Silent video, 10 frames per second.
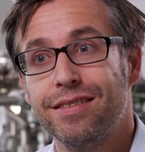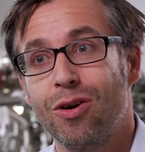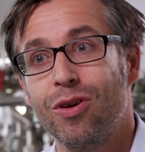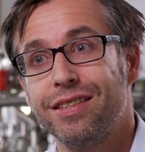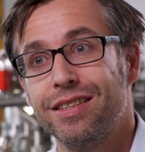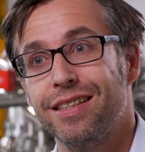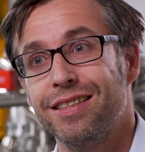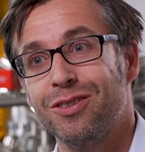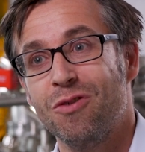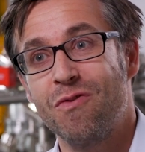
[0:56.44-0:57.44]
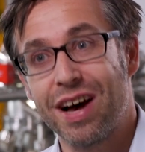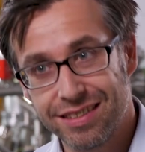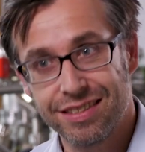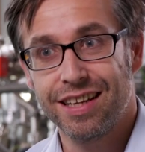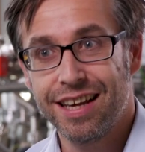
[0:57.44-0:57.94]
solar cells so
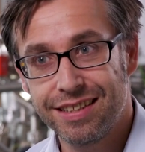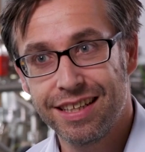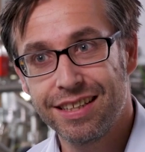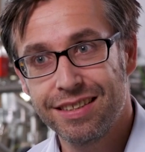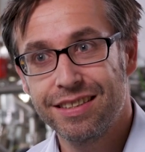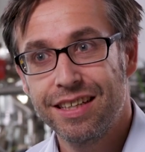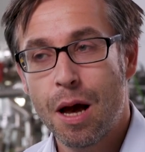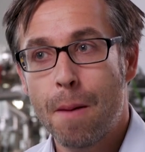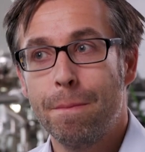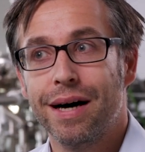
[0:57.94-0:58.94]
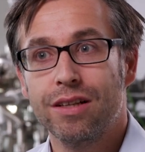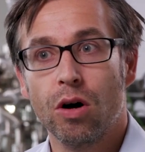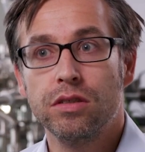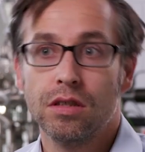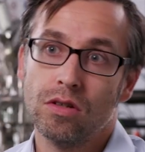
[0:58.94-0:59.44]
fascinating, but
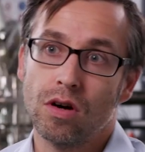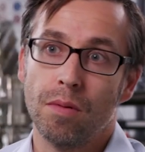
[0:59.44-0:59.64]
also so